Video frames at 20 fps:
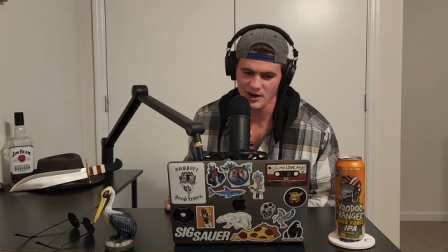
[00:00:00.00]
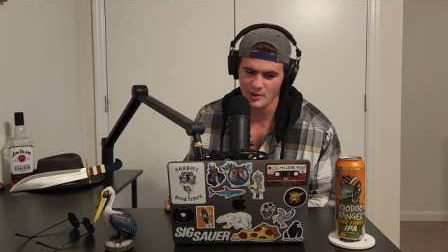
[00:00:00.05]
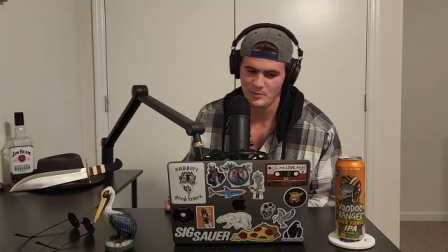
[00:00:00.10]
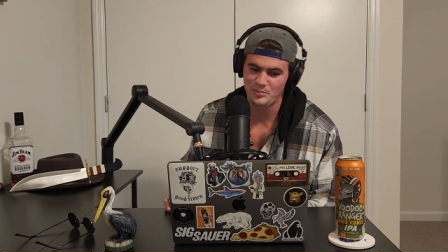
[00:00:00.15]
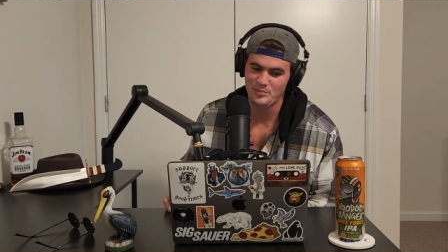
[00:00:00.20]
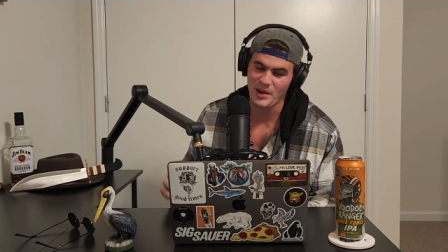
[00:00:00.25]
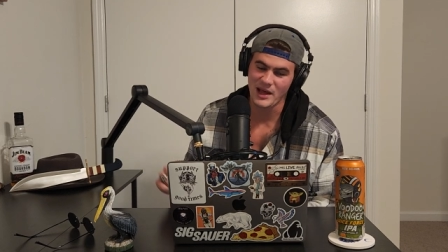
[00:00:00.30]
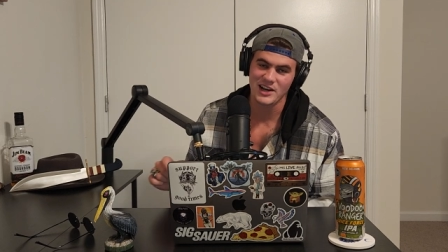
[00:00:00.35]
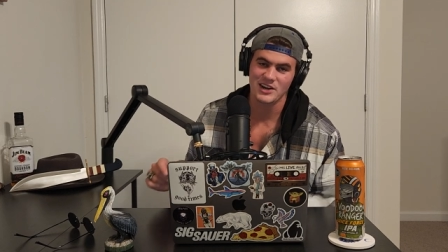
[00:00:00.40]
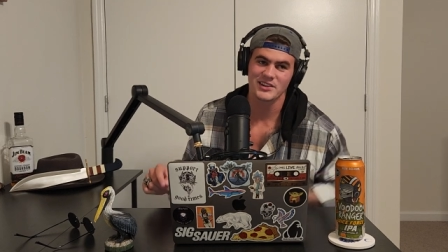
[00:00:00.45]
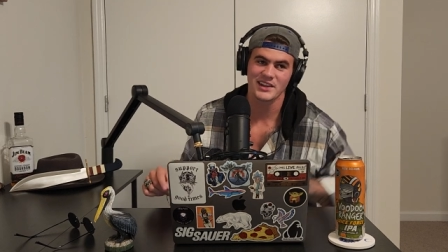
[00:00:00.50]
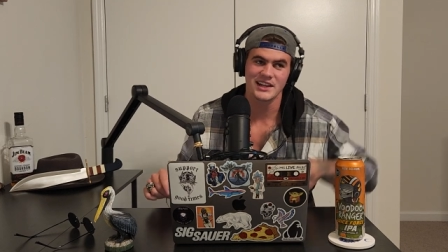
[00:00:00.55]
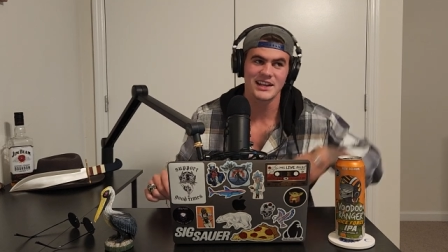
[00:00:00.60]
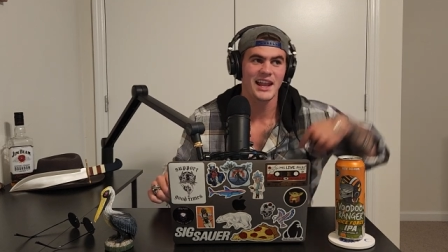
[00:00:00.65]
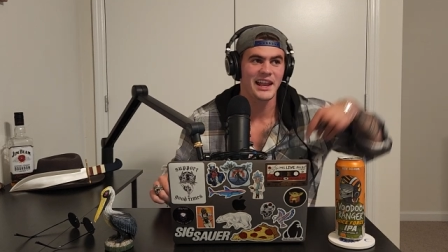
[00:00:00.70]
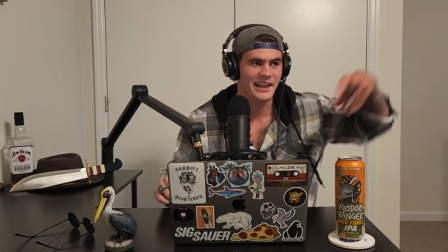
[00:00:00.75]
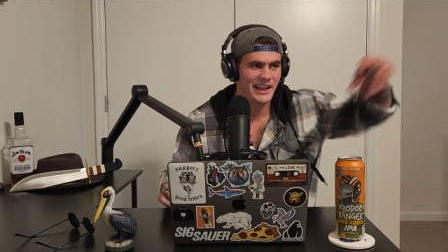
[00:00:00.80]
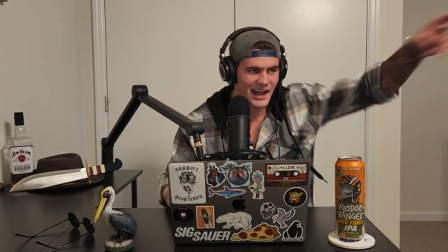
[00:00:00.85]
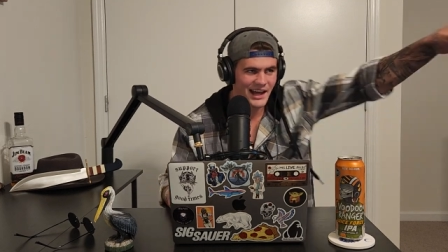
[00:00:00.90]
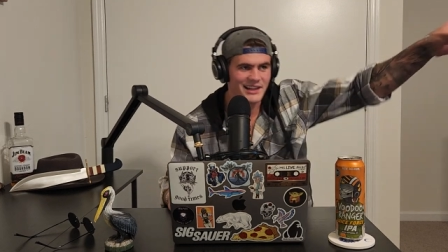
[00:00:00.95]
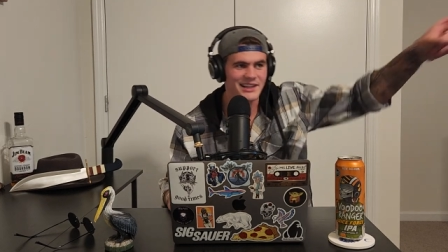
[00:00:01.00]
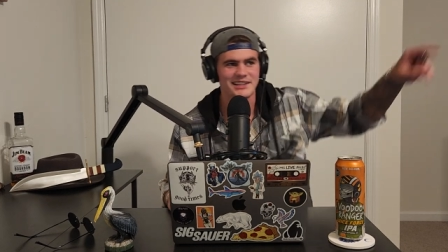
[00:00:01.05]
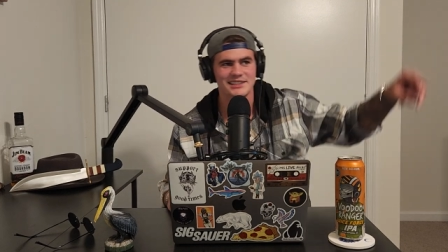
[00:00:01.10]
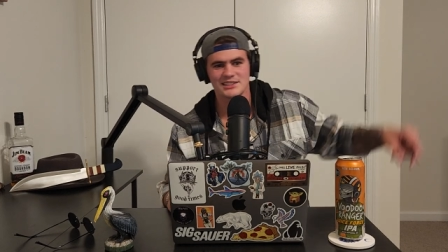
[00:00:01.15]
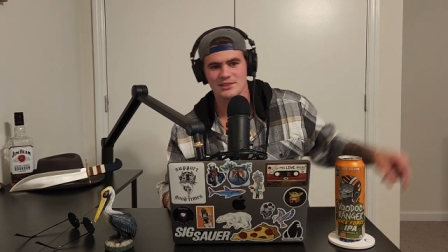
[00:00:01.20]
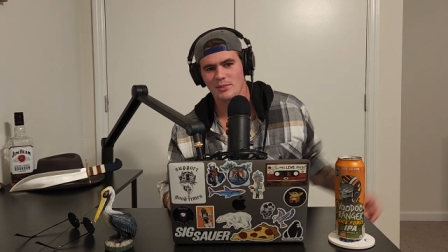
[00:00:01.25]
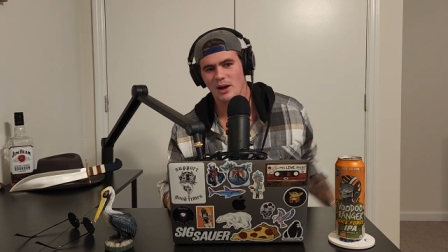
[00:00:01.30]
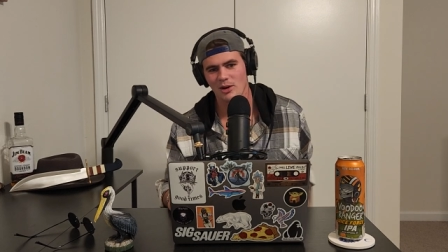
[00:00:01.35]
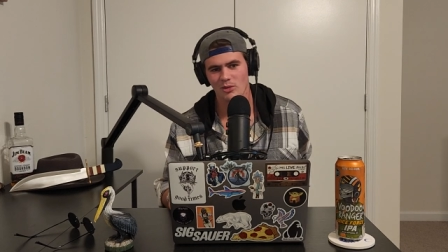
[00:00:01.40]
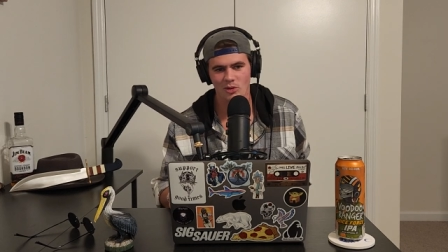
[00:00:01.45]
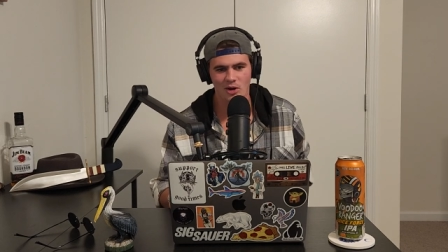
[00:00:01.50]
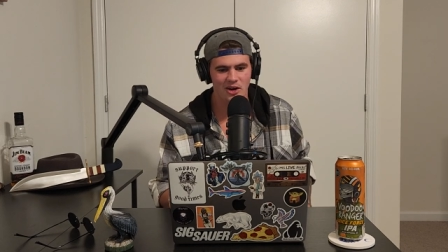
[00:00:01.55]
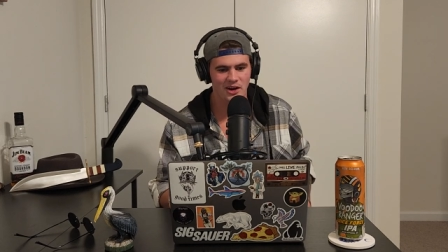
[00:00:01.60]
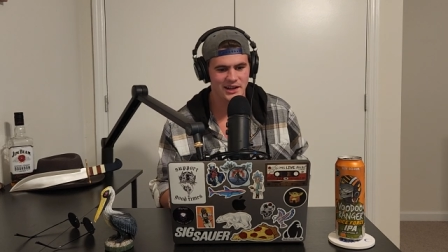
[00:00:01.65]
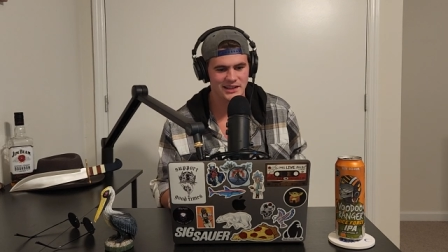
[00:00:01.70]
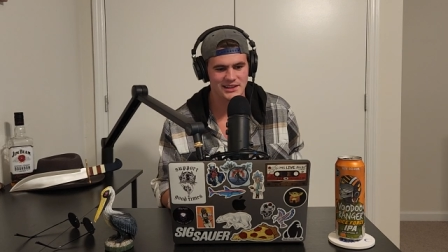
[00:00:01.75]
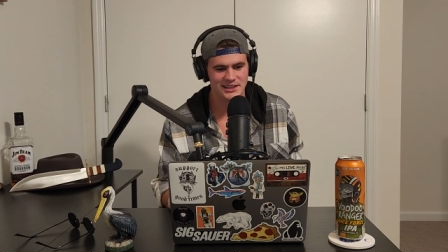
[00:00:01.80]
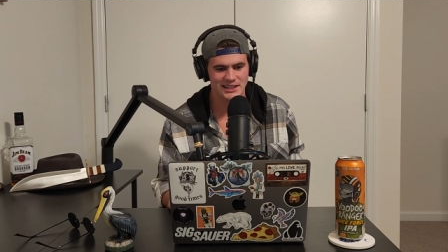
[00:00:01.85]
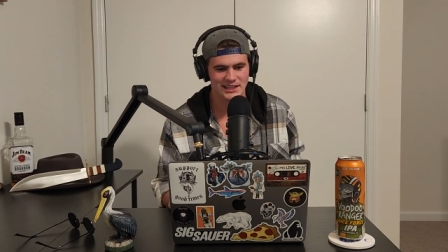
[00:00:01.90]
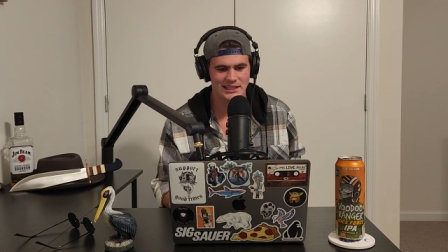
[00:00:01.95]
Better than the nailing to my wall, I
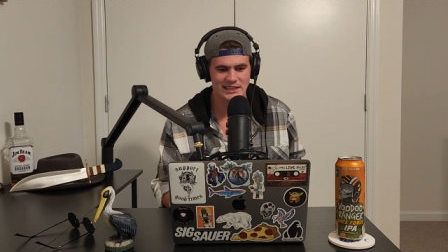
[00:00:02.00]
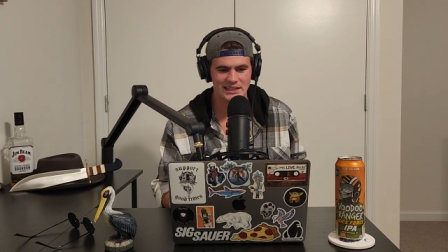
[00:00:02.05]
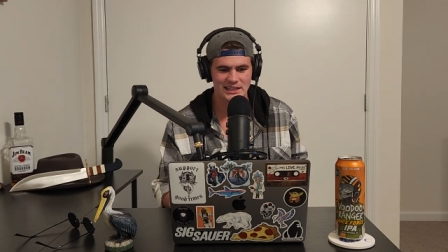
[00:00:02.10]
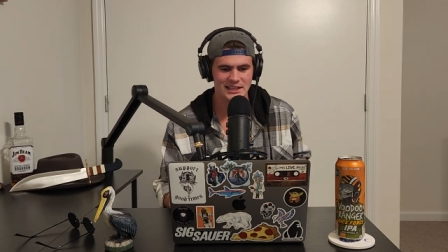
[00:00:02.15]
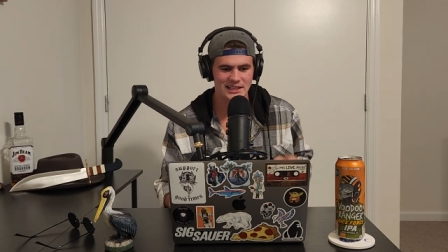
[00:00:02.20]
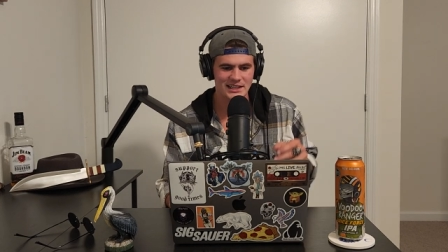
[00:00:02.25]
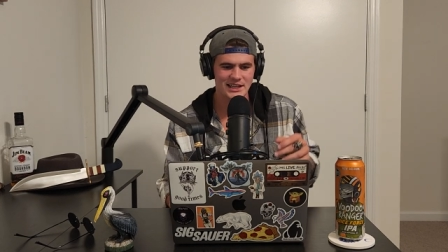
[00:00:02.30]
think.